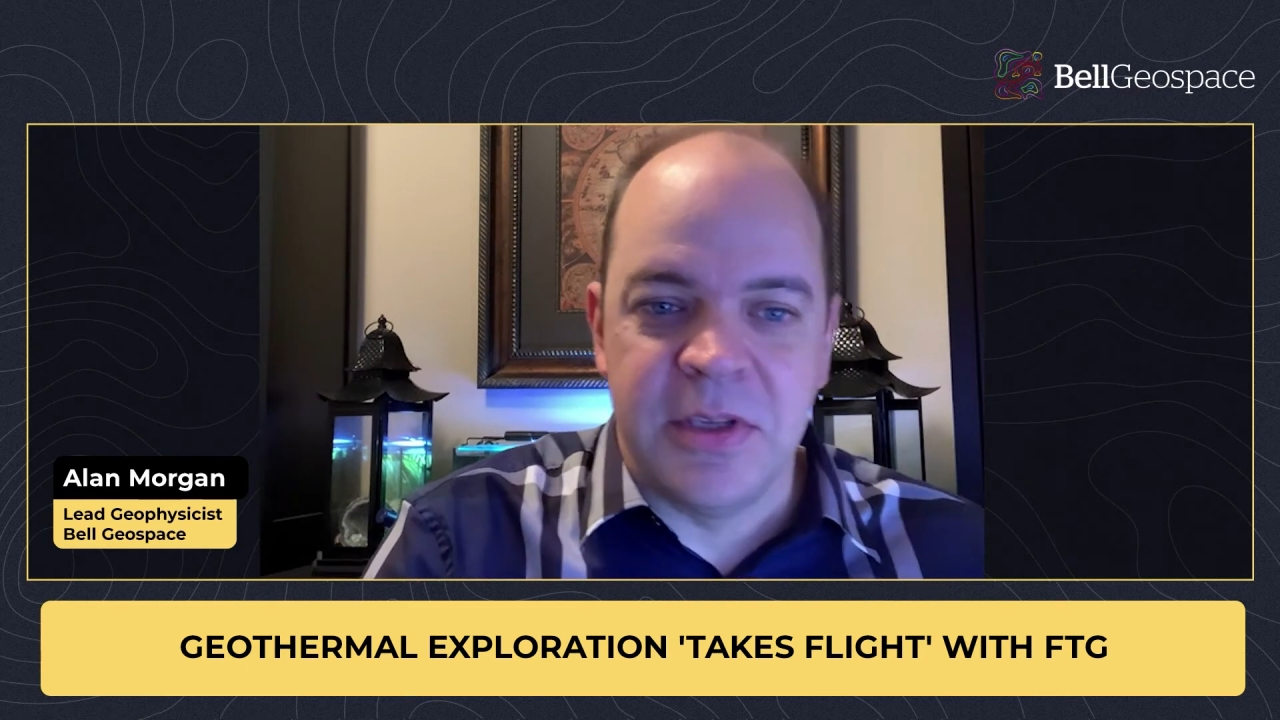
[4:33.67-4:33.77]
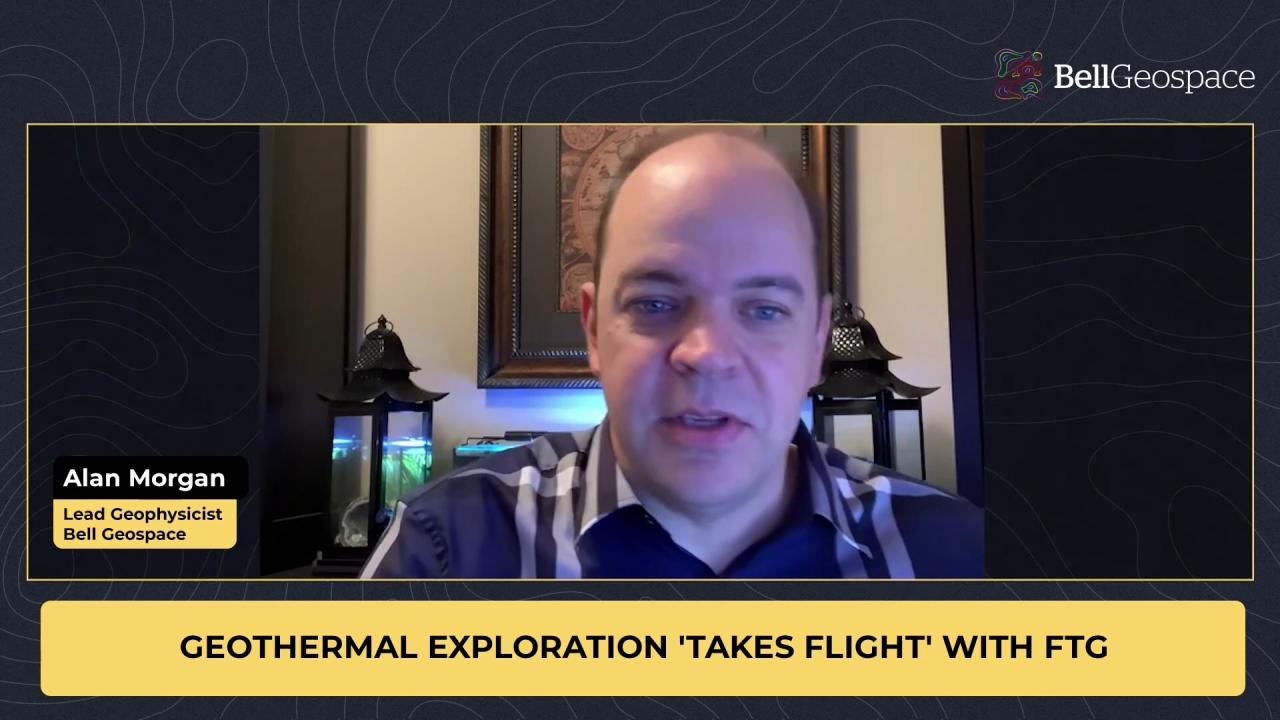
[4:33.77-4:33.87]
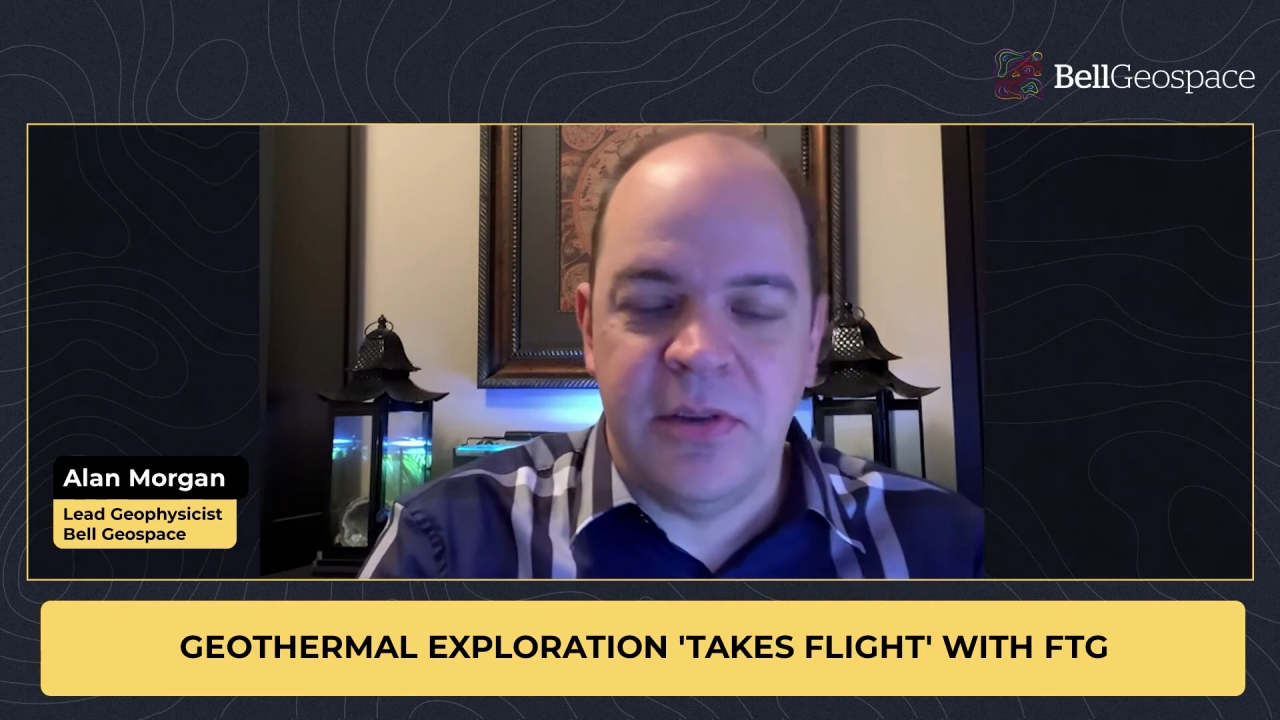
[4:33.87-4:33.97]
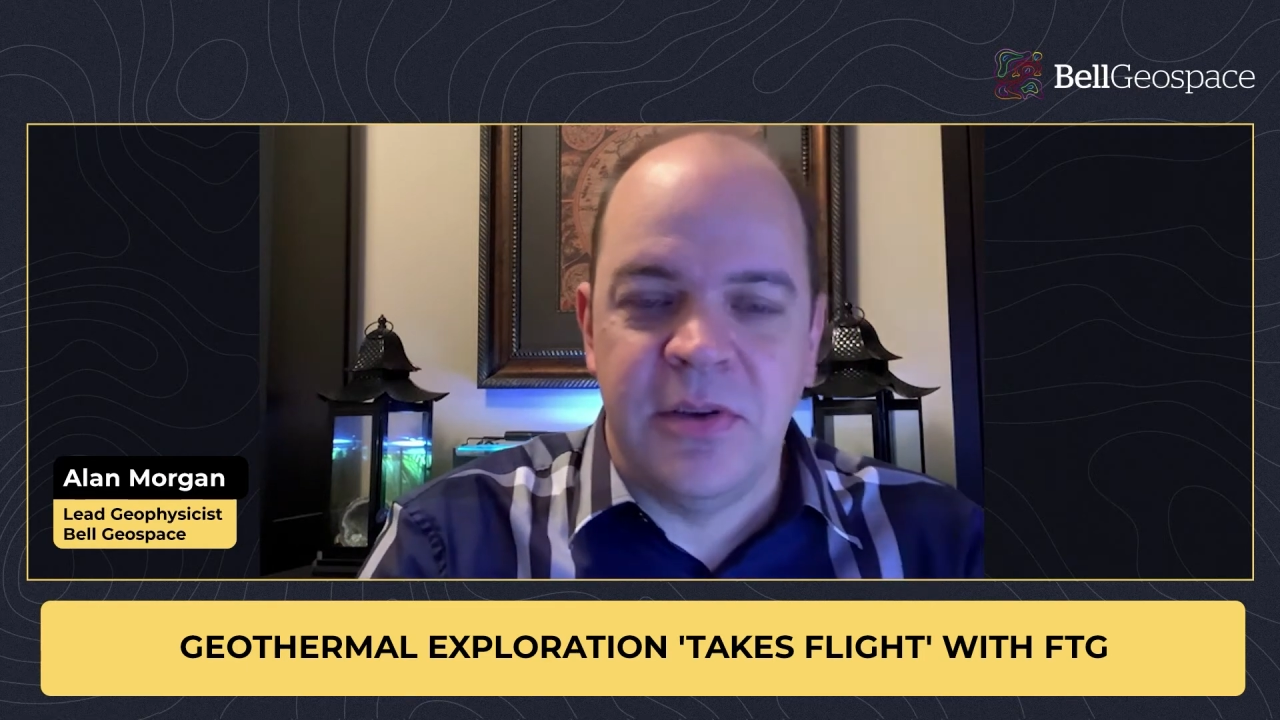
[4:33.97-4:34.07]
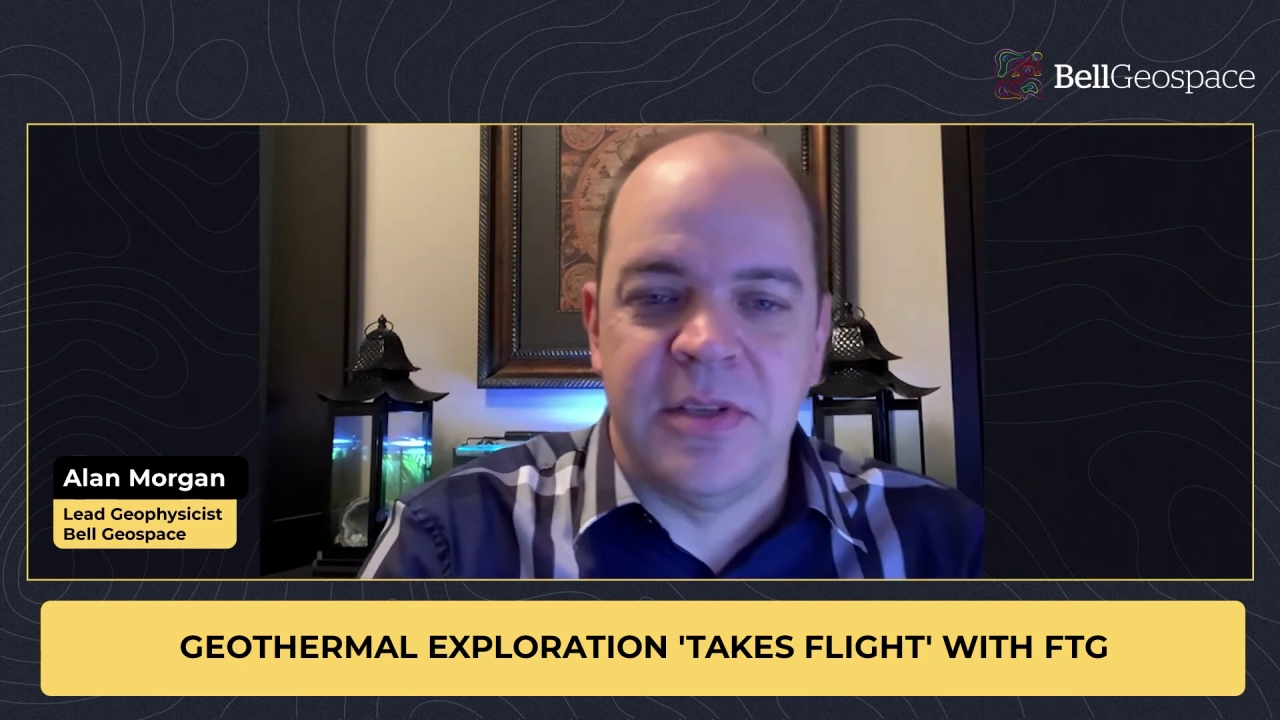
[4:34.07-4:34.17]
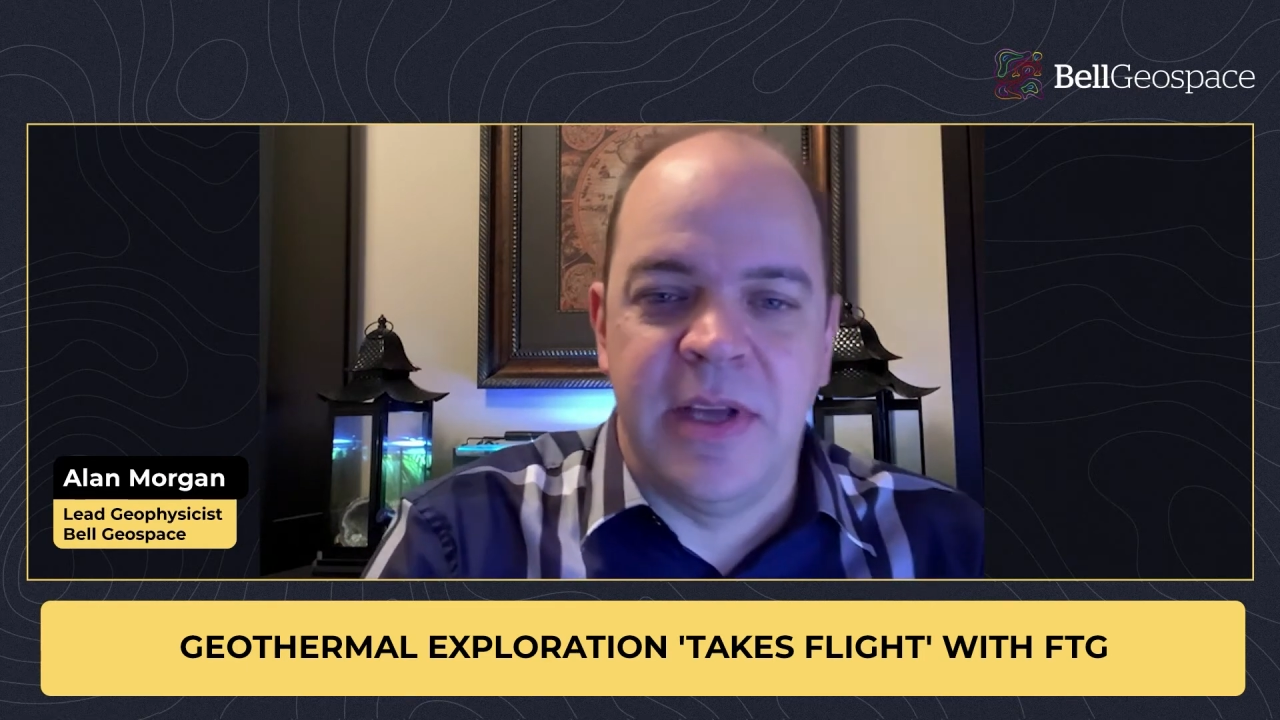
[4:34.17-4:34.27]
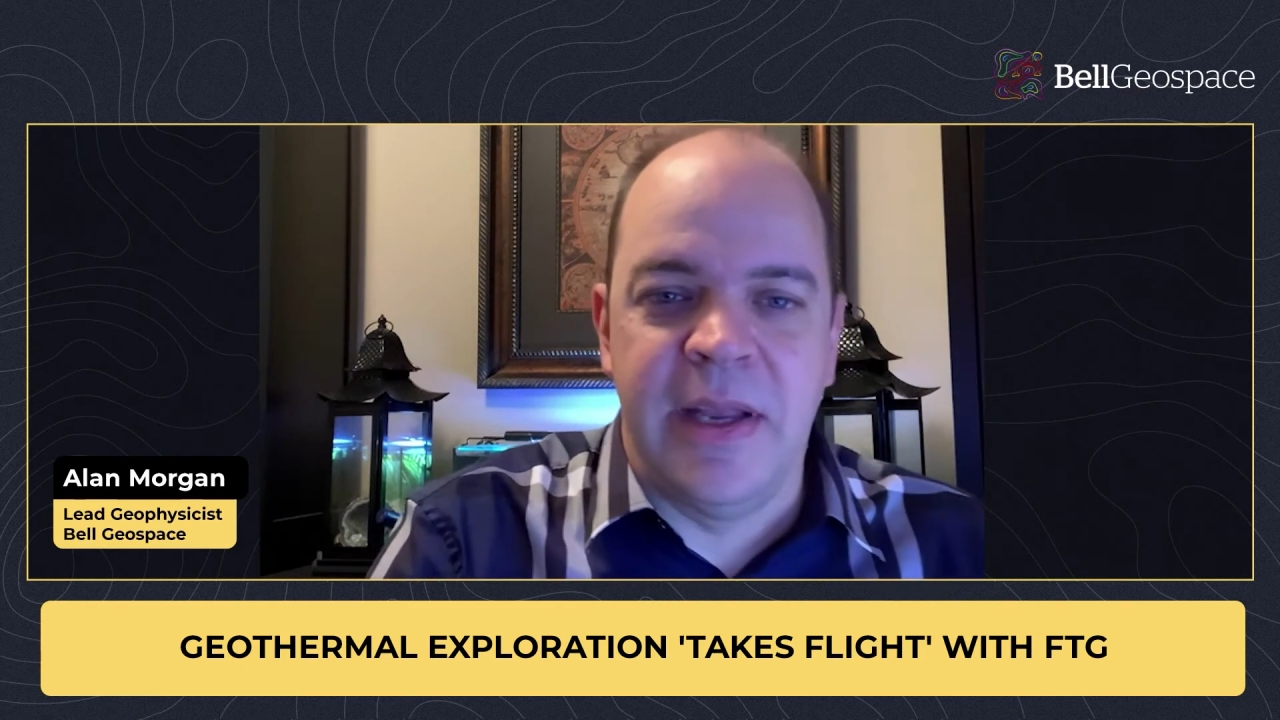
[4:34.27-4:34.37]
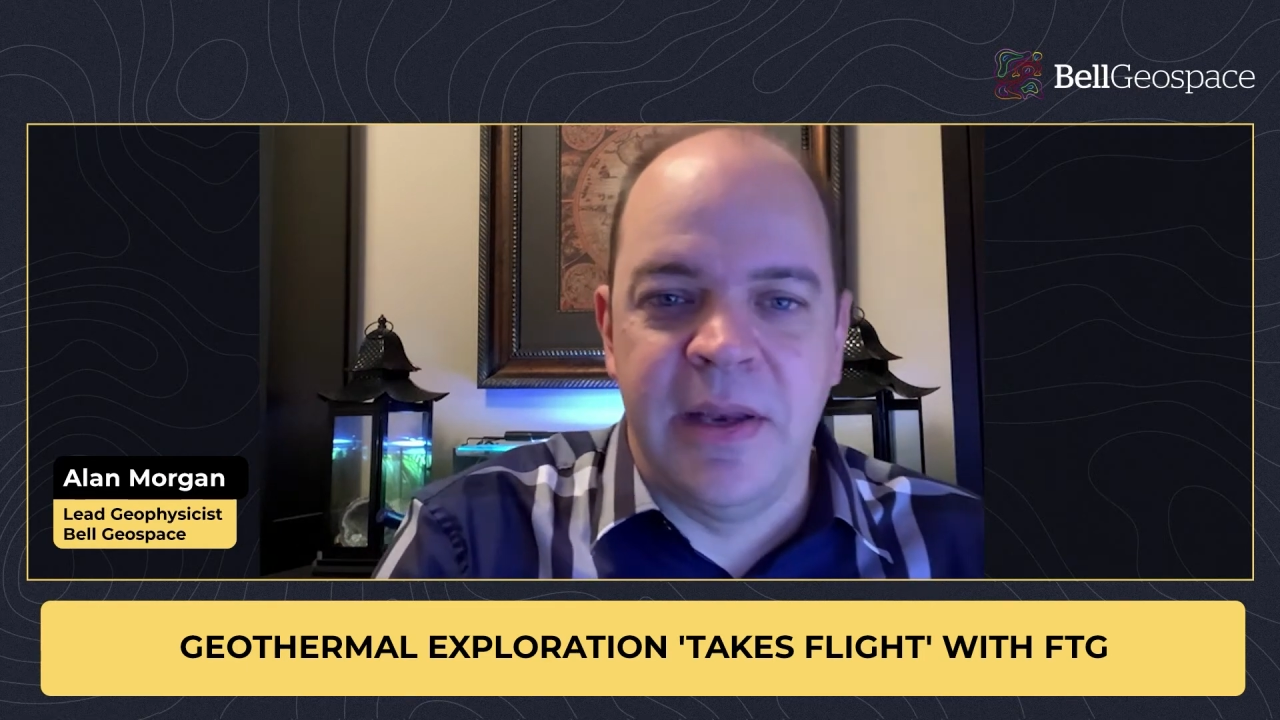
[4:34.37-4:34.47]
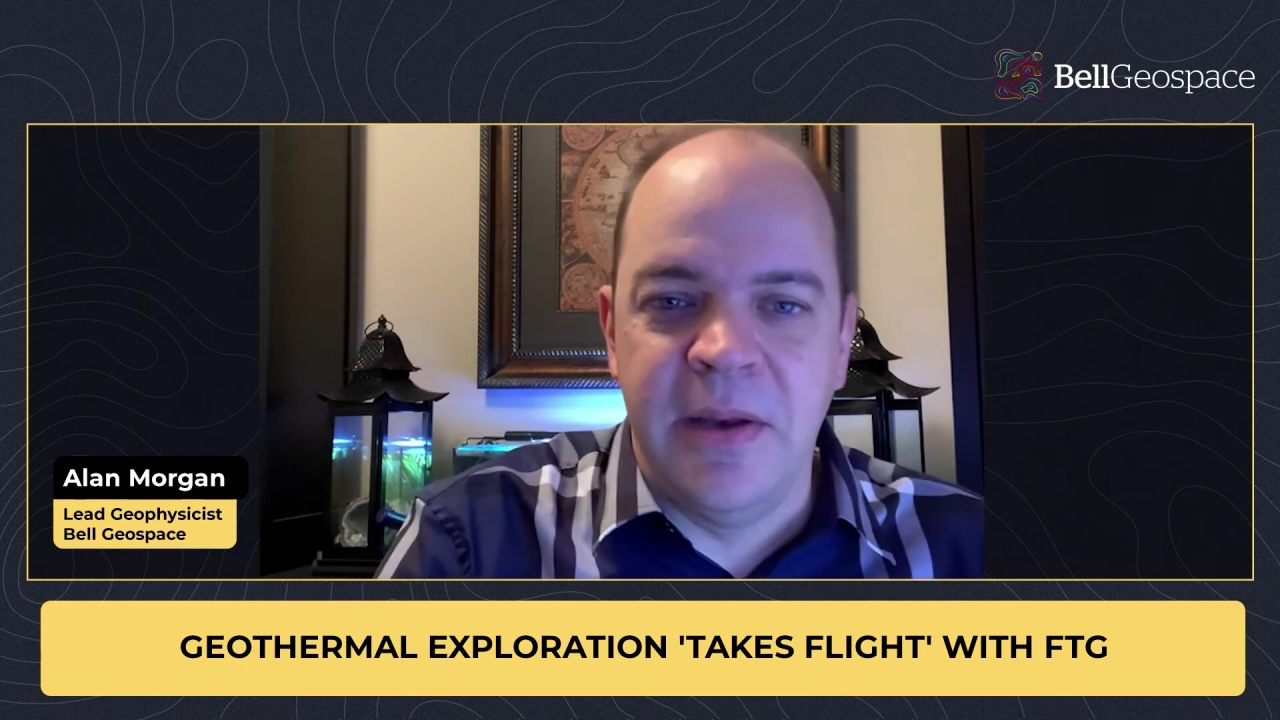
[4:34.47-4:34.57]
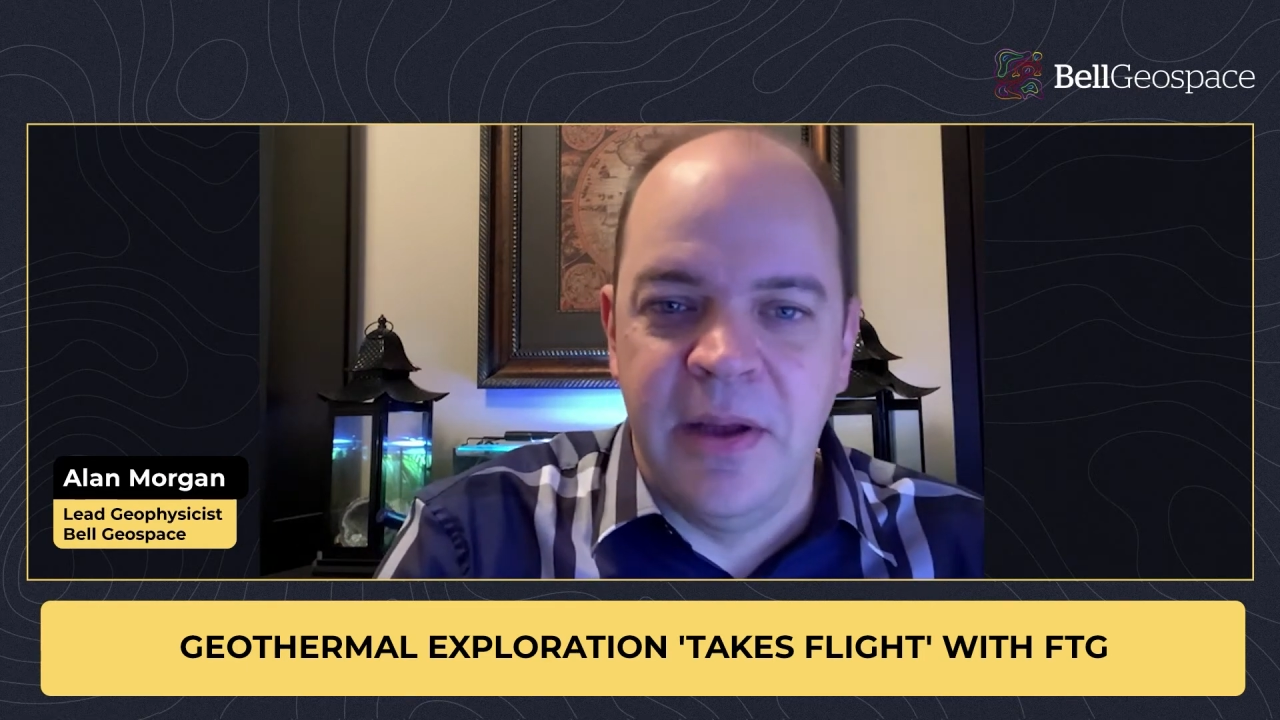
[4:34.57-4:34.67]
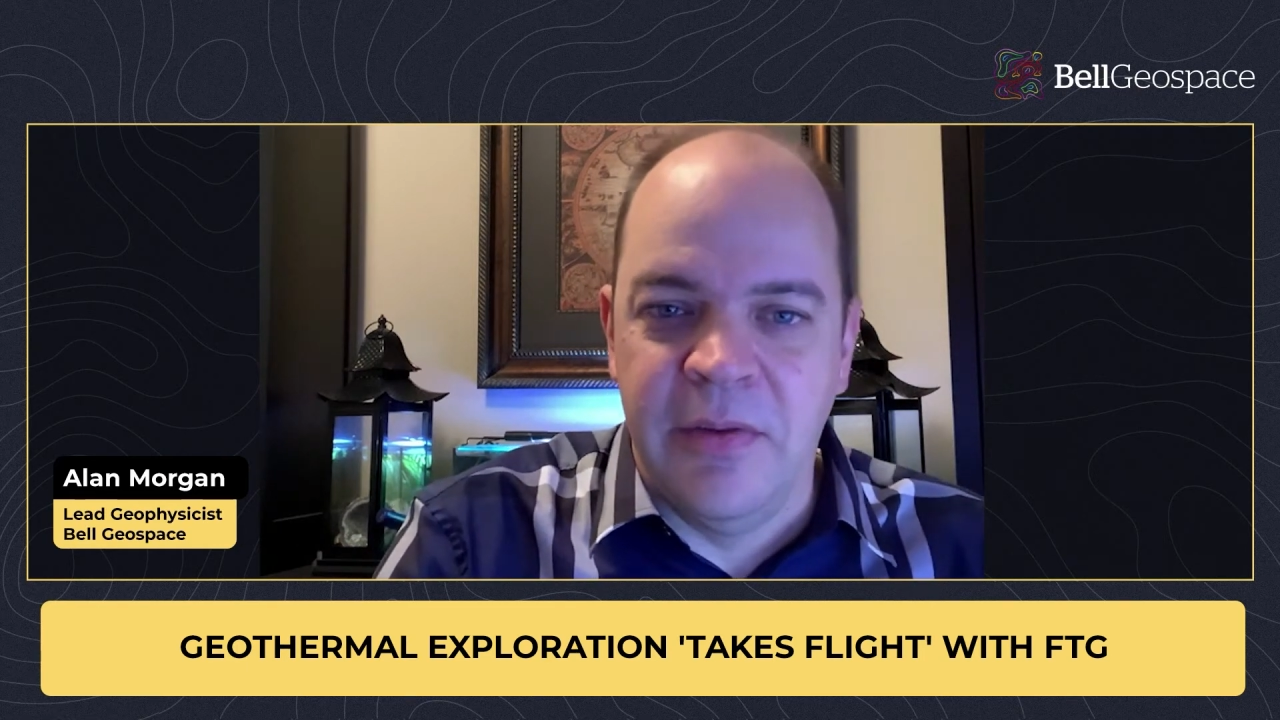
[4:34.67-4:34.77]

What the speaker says: southern side